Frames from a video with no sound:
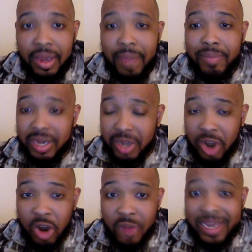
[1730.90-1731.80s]
But
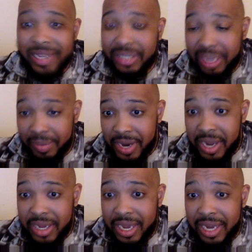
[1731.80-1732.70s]
Kobe and Tim
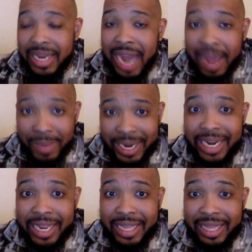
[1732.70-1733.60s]
Duncan
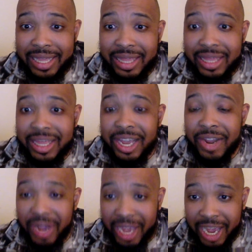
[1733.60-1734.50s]
dominated
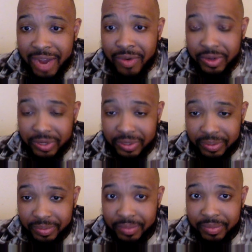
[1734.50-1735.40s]
their eras
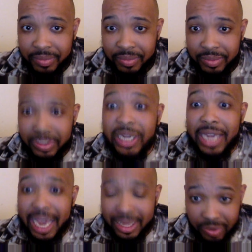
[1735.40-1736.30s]

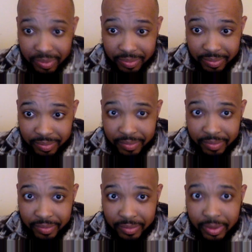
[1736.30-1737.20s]
together
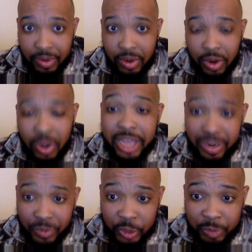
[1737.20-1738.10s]
on their
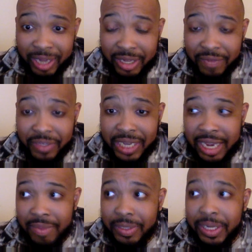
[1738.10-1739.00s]
respective teams.